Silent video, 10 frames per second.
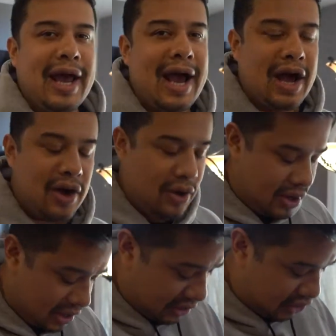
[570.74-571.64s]
now,
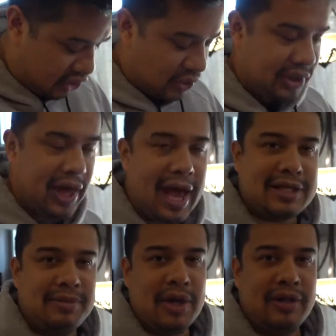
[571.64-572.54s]
Judith
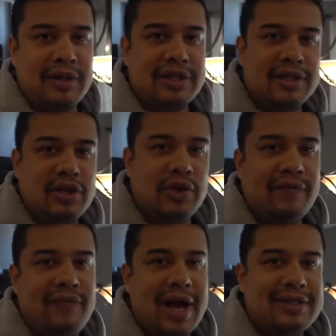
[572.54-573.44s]
has me on this new
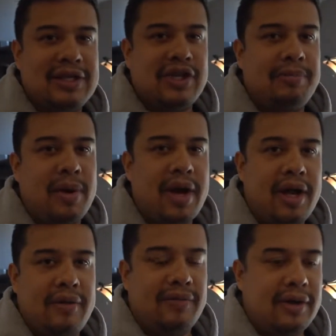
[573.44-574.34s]
device that she
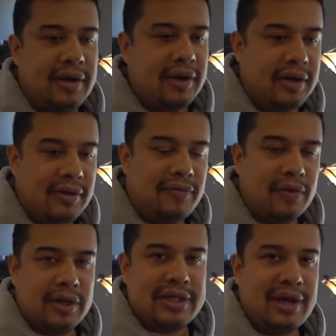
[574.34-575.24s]
bought
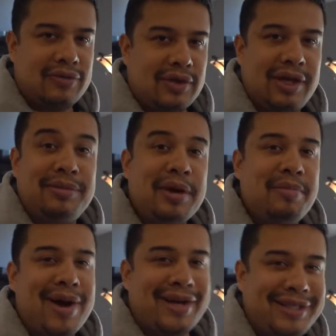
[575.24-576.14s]
for herself to keep that
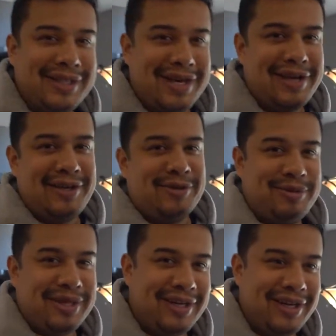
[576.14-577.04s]
body tight, you know
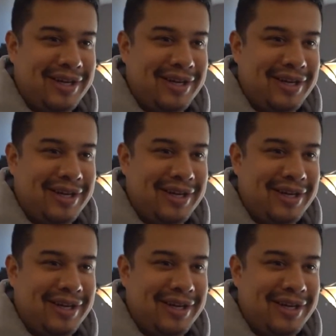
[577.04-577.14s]
what I'm